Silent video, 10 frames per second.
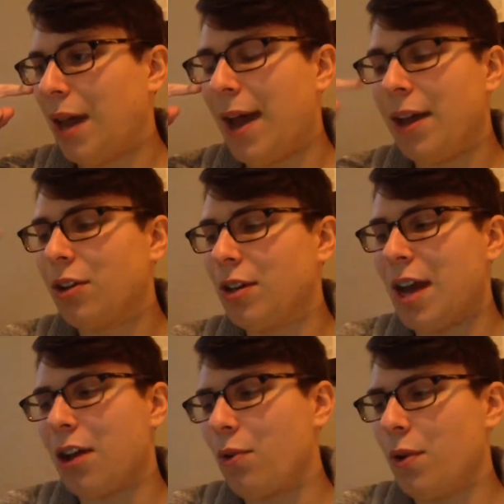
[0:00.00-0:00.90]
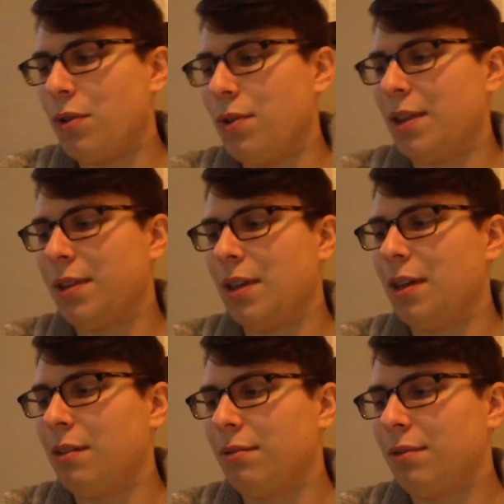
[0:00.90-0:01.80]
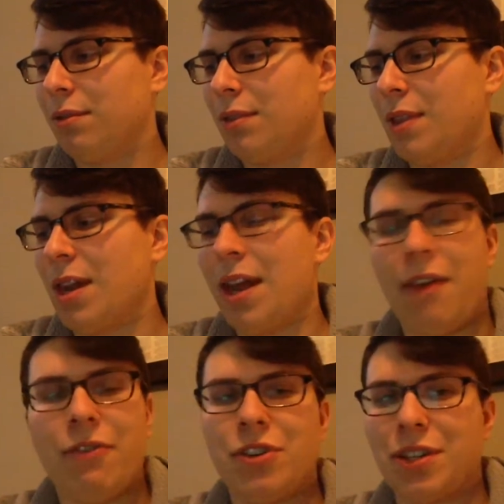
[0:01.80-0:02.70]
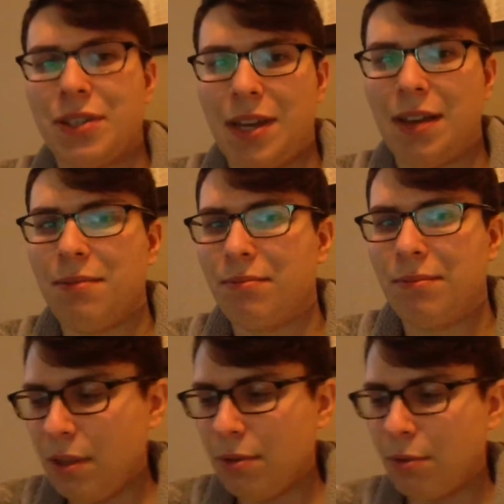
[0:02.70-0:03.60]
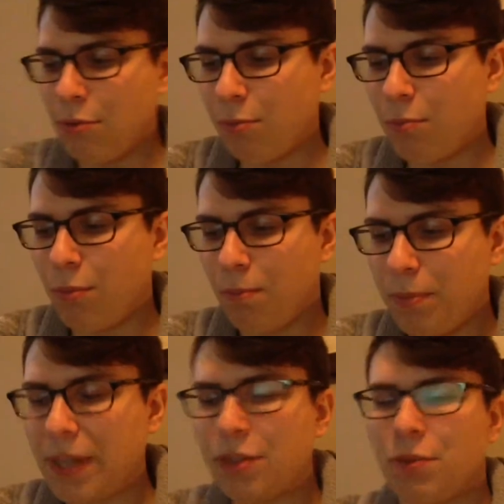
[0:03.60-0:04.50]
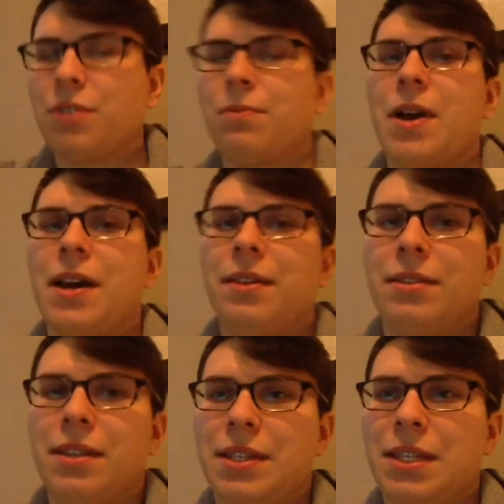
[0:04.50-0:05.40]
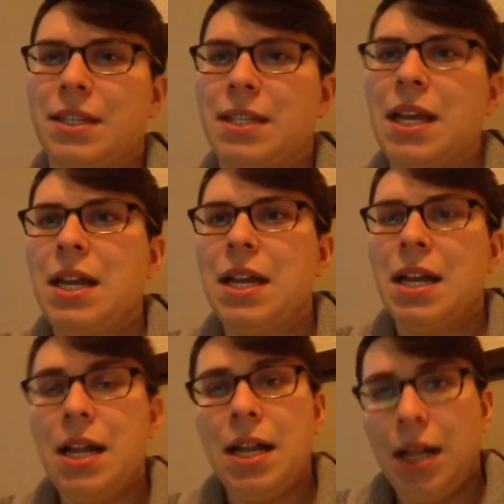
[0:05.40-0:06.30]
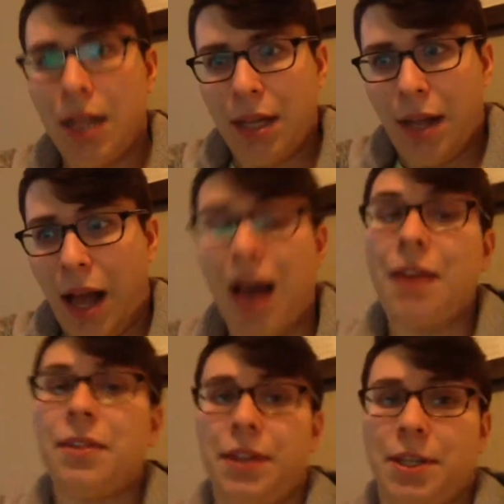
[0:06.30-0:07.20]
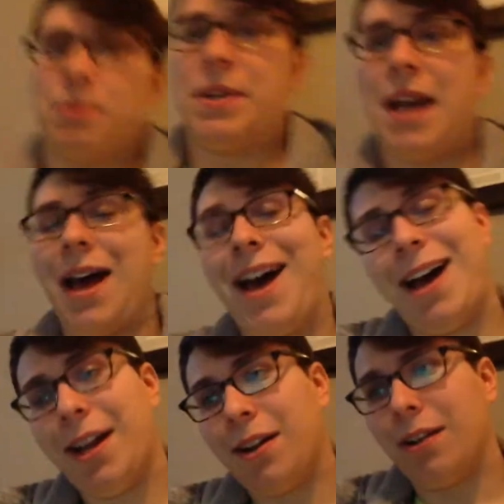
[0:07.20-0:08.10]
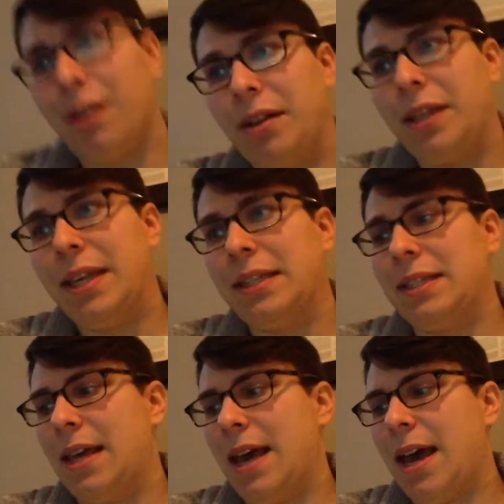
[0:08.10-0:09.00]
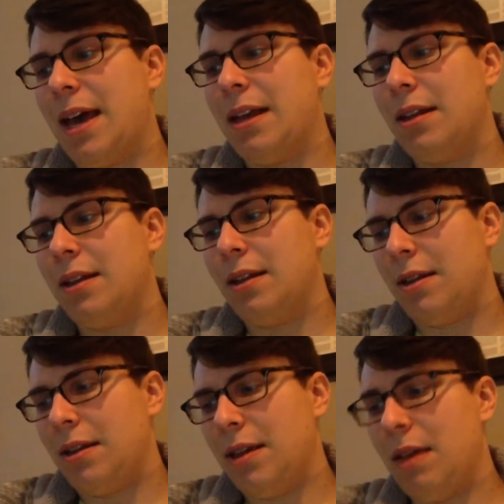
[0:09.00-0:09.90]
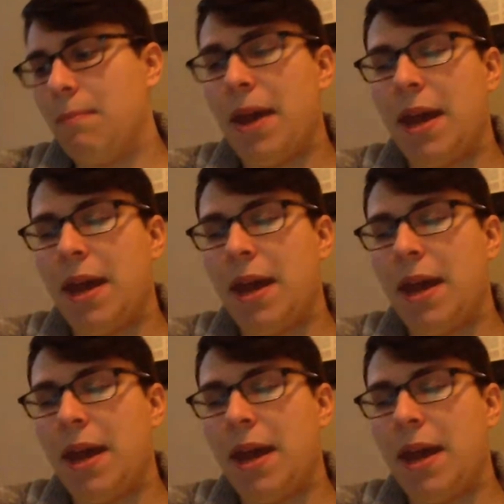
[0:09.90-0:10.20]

I could not quote you anything that I haven't just said. The biggest reason why this is on the list but not higher is that it